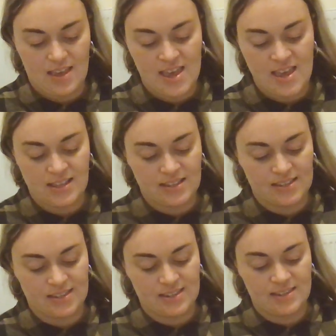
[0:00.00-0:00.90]

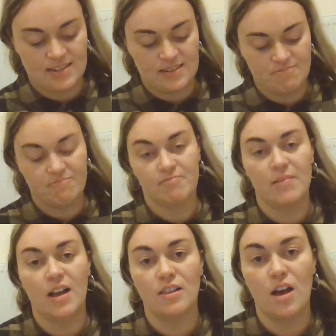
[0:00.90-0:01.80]
it's
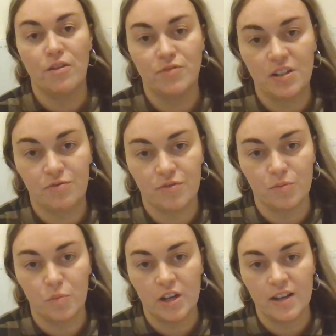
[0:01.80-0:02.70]
a lot of
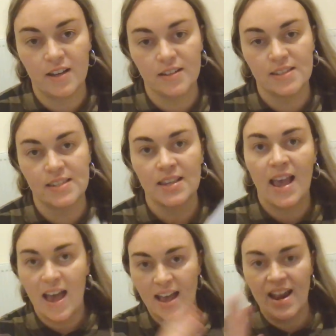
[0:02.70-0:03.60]
different words
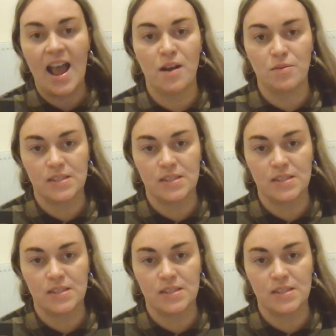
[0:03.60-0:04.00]
and how